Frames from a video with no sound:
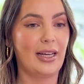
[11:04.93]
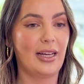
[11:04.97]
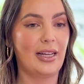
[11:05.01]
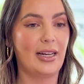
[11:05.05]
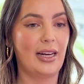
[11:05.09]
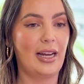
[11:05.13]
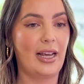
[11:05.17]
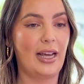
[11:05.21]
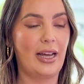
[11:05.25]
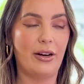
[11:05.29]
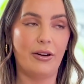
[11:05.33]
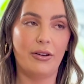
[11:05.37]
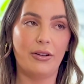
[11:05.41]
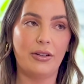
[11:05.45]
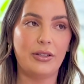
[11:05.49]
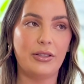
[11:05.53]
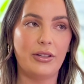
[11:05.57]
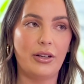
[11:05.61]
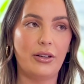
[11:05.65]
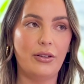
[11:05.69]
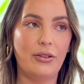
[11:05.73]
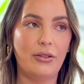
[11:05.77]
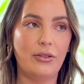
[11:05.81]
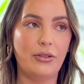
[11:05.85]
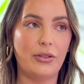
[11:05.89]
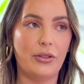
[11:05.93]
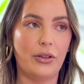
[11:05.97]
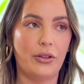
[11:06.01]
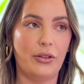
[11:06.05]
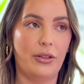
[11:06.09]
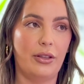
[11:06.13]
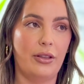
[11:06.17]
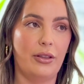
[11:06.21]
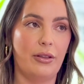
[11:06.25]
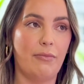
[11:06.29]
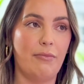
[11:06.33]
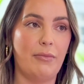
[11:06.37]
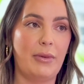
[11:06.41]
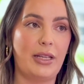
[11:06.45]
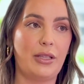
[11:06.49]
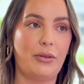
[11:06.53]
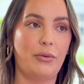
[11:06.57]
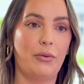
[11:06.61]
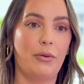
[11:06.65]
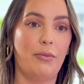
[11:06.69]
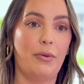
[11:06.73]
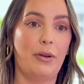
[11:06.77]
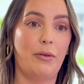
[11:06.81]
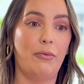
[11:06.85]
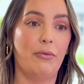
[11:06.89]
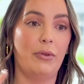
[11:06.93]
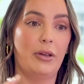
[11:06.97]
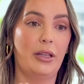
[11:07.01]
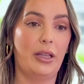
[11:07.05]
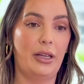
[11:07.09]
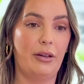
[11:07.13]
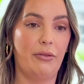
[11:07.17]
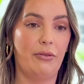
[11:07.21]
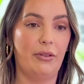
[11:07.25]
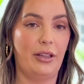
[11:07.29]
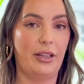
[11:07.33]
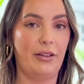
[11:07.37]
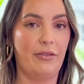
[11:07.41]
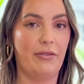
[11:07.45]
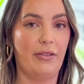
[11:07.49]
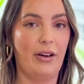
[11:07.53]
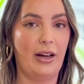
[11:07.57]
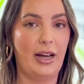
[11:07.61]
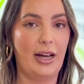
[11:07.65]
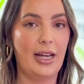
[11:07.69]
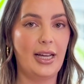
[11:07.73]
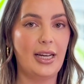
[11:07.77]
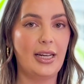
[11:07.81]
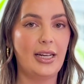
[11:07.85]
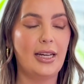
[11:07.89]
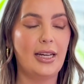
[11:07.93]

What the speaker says: an aerosol so that the mist would be really, really fine.